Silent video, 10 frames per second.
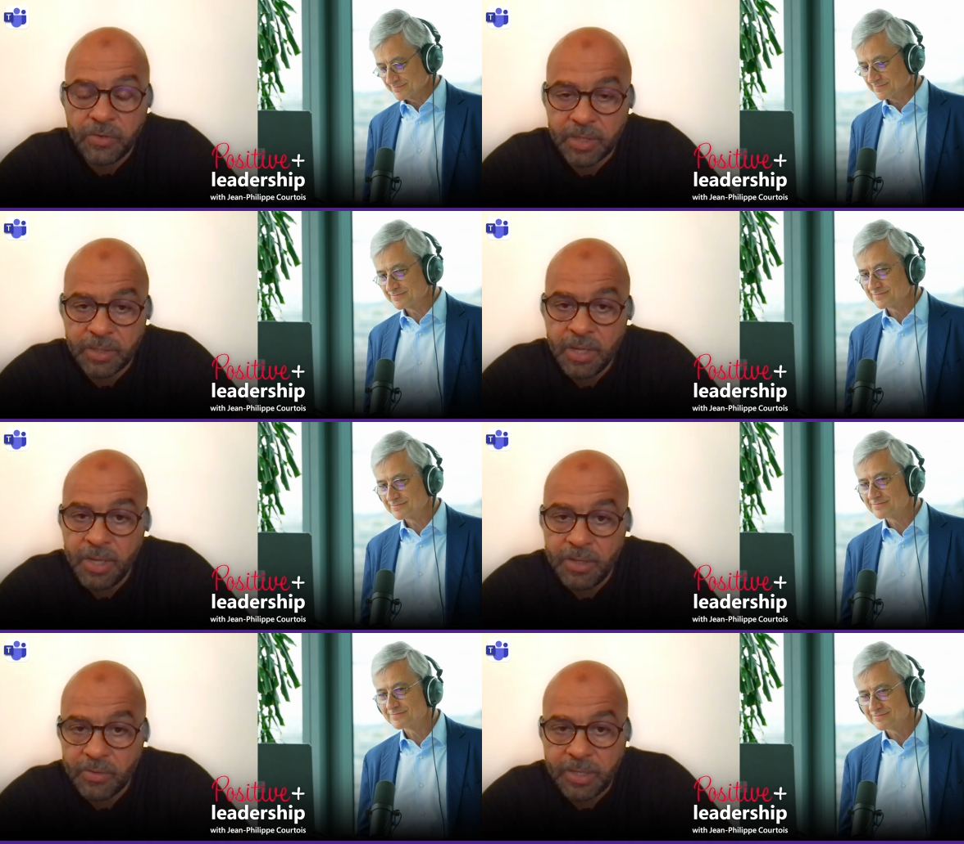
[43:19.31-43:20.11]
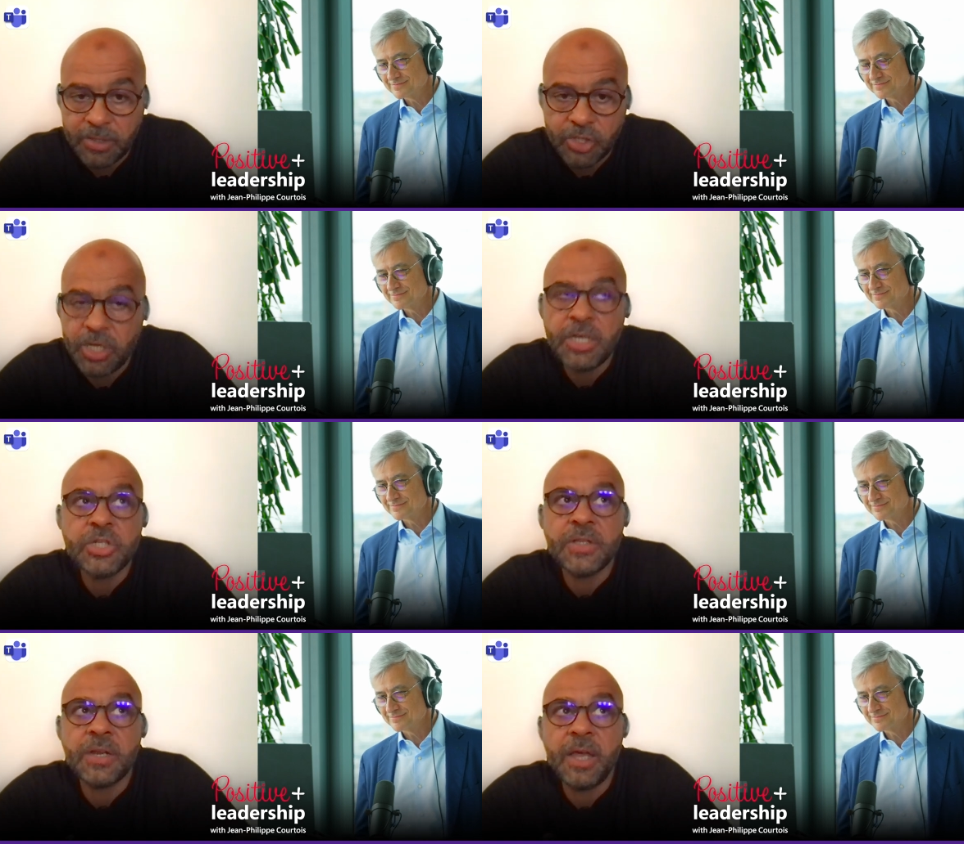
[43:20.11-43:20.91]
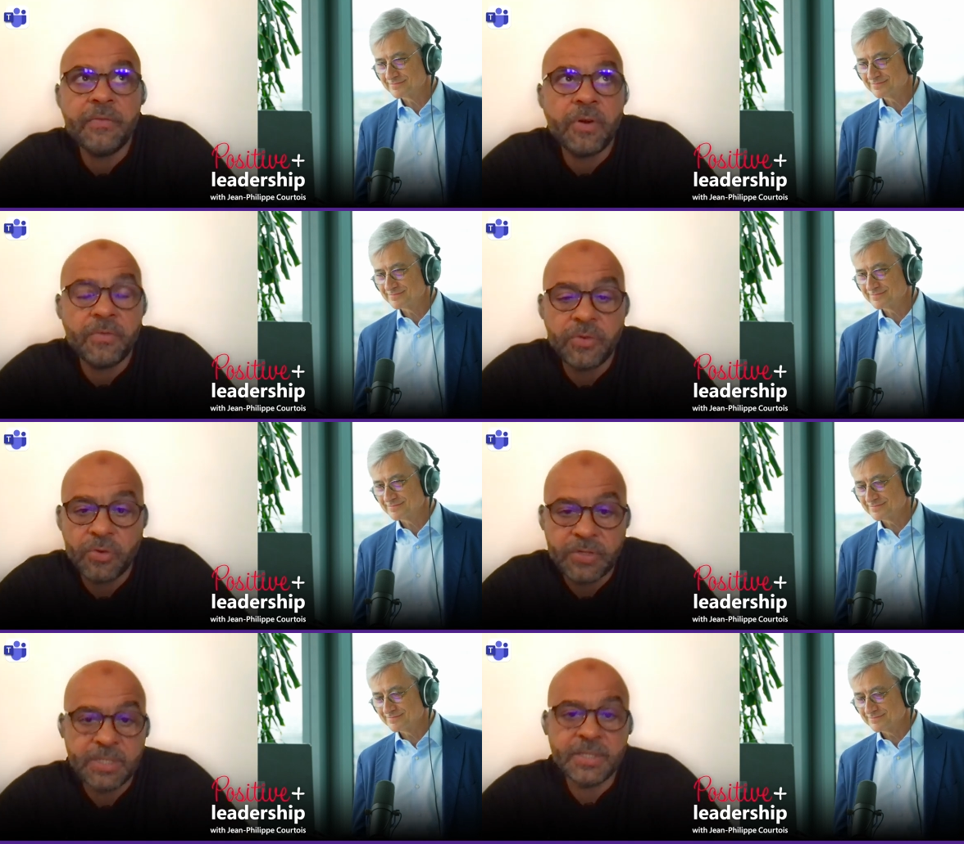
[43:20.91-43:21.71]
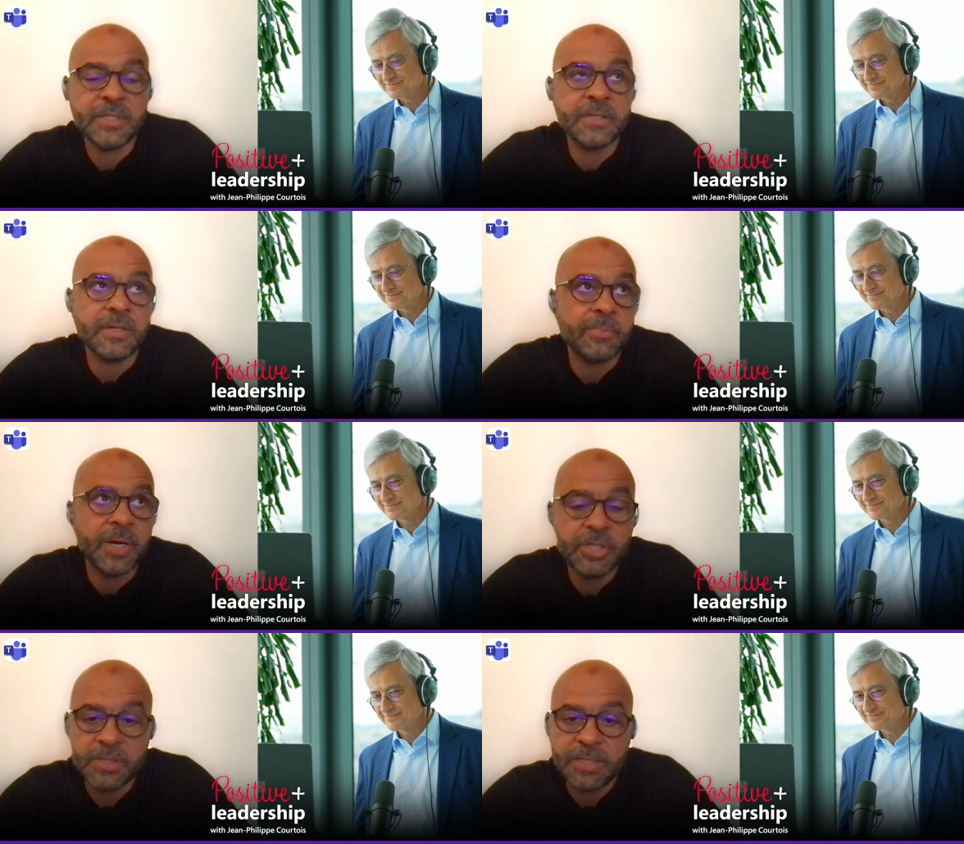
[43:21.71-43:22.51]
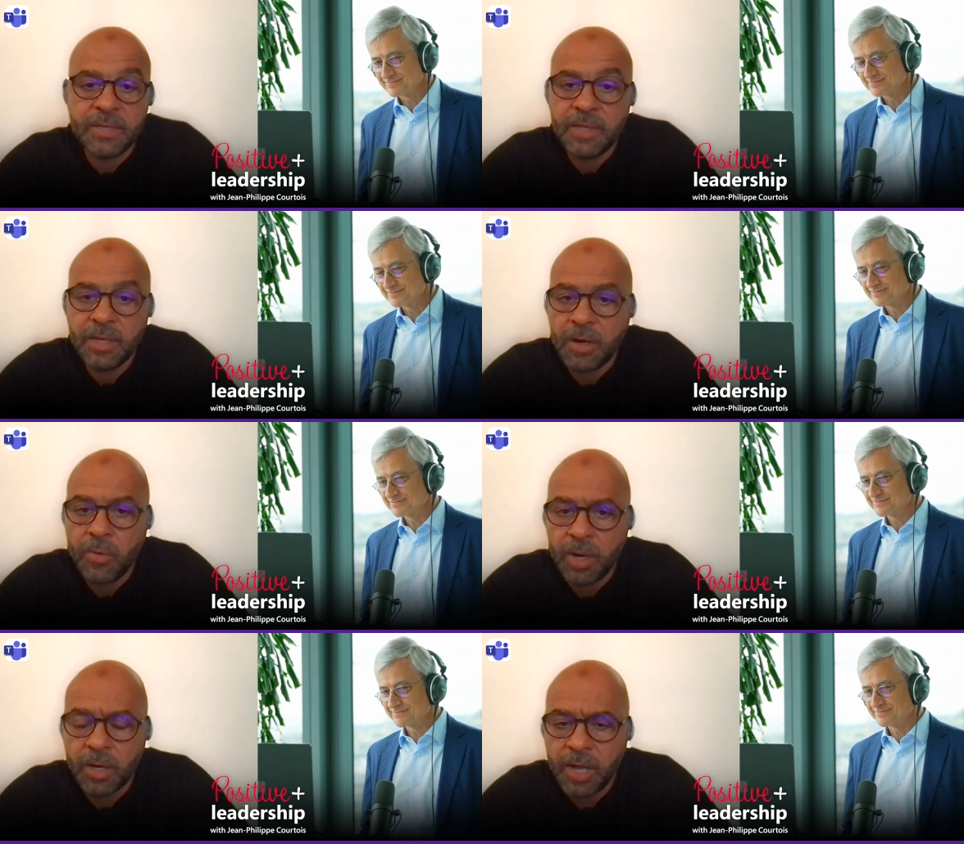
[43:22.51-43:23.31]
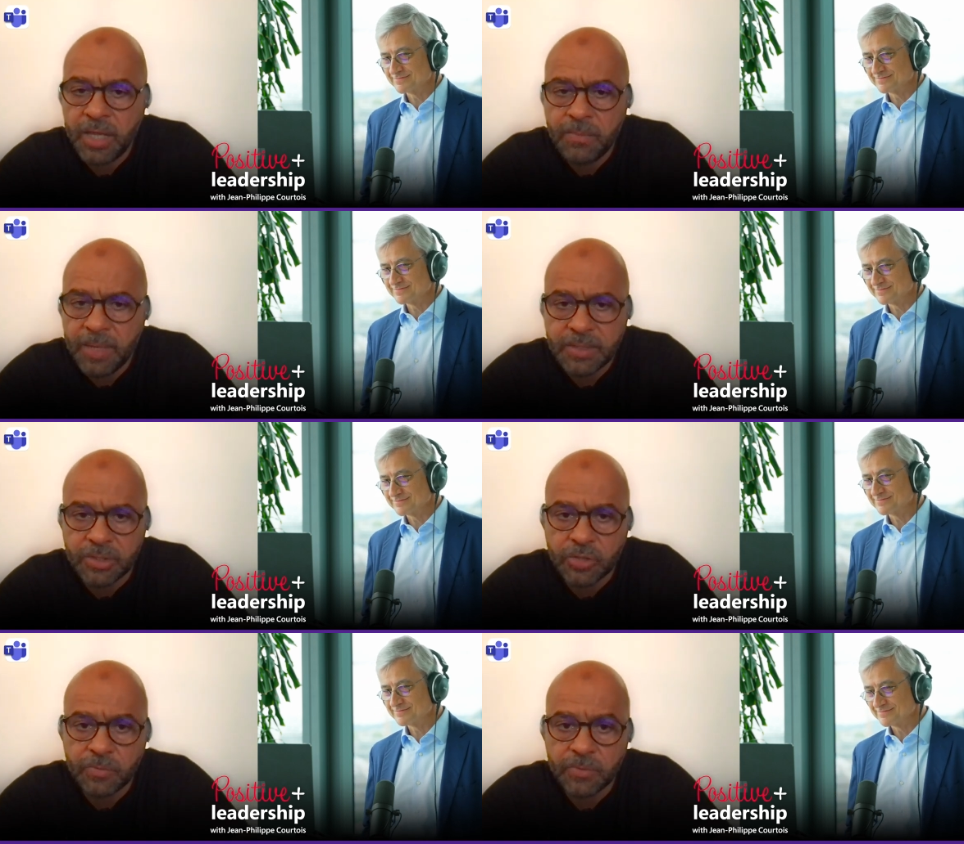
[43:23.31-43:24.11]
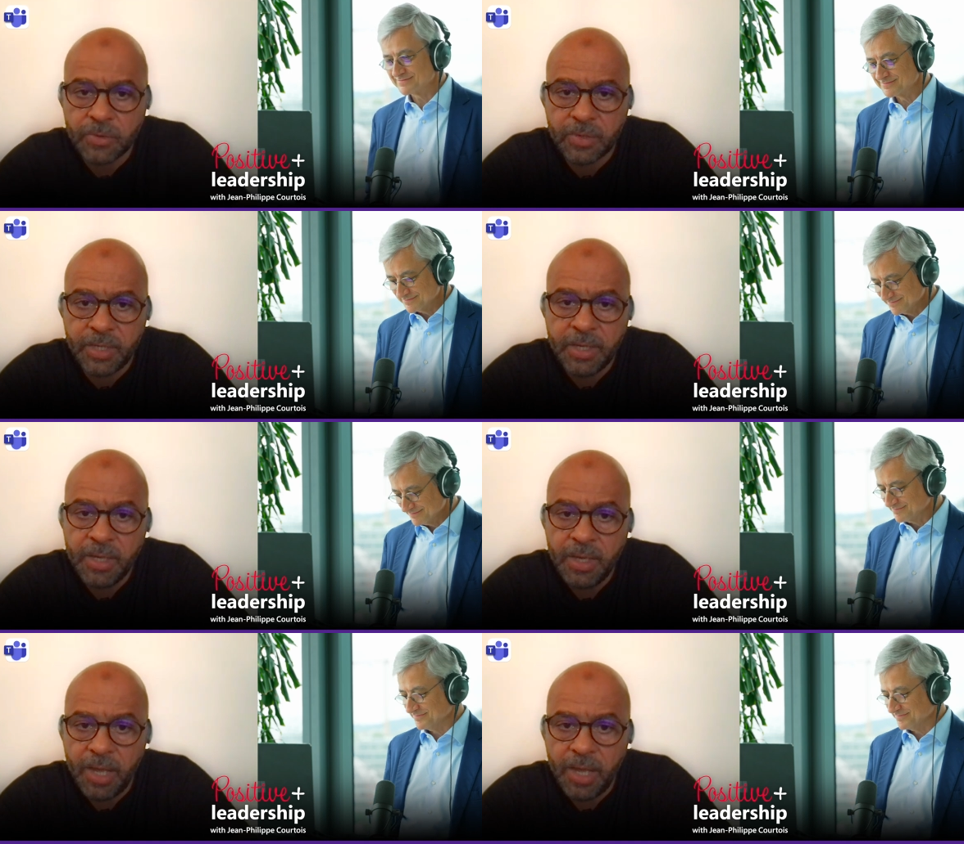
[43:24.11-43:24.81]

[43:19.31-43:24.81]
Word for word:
Speaker 1: You can you can change the life of your sister by just sending her a, a kind message. Okay.